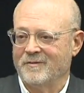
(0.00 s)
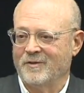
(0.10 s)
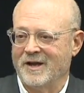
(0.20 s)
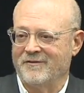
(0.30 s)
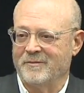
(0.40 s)

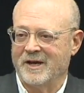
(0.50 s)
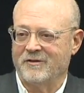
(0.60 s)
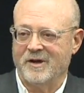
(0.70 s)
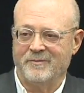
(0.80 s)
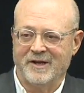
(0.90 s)
whatever. My
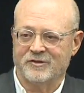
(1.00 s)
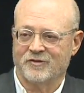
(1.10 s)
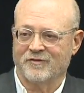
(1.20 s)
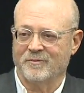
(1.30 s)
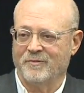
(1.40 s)
grandparents
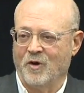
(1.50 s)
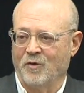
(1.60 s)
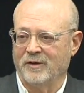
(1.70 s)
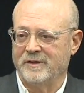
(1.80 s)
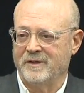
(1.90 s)
are from
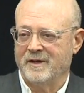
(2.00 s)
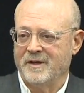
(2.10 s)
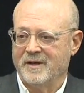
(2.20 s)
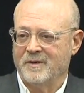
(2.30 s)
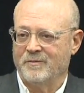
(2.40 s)
Poland.
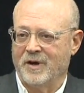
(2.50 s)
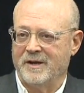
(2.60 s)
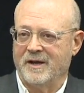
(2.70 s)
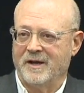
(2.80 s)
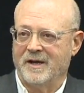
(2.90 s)

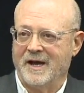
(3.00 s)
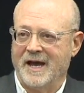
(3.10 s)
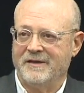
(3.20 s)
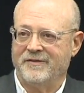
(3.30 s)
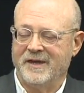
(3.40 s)
But uh,
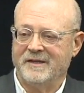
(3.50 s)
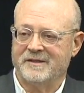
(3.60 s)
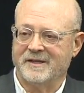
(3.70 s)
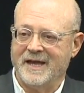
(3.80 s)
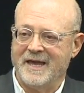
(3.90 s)
I think
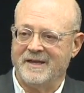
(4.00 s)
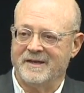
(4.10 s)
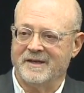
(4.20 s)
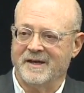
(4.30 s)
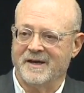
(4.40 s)

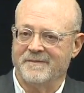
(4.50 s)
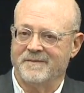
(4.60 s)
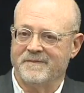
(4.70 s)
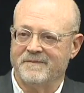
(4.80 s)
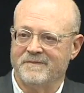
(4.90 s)
today, uh,
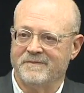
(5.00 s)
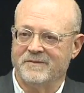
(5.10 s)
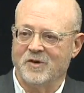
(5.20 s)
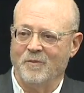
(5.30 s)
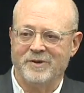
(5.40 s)

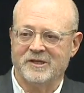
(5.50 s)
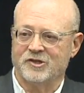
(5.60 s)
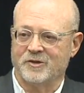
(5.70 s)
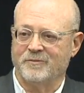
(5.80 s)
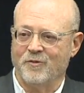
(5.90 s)
don't be
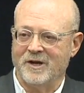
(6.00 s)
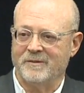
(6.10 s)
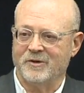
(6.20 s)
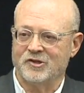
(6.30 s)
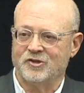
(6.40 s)

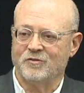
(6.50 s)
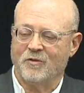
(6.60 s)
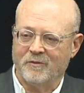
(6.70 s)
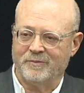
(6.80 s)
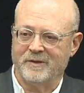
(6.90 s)
disappointed because you
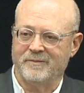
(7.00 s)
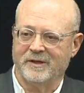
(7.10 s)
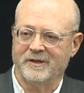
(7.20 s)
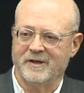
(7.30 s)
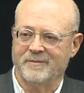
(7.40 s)
won't be a
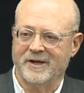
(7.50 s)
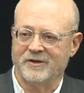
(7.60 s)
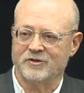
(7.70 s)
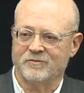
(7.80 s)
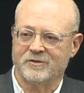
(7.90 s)
billionaire by
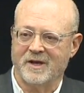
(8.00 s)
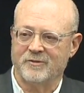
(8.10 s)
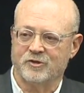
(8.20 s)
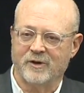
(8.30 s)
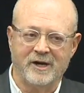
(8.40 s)
the time
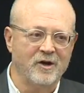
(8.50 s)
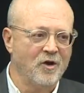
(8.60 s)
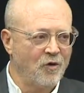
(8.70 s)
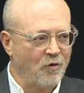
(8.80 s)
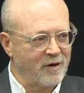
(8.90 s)
you're 28.
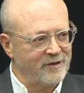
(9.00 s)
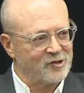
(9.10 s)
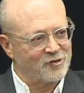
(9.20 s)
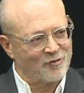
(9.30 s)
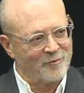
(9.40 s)
Or in
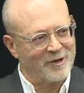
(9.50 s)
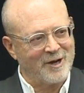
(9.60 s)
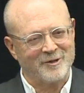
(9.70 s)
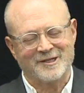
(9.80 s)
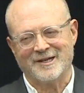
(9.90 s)
this room, when
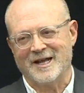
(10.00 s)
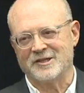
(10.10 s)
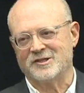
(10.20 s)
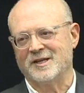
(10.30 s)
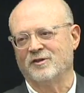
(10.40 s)
I went to college,
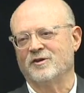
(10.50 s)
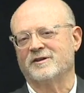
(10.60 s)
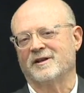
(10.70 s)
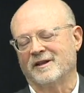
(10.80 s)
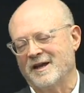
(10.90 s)
you said,
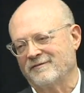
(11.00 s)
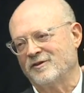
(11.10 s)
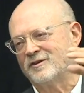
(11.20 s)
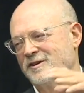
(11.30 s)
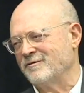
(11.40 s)
look to the left,
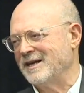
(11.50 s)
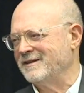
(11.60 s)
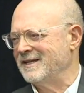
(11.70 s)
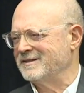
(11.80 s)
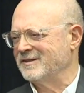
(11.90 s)
look to the right.
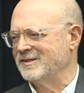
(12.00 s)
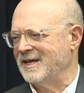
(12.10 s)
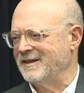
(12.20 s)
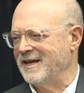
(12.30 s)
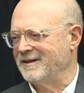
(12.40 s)
Do they still
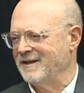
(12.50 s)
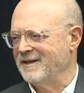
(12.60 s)
say that?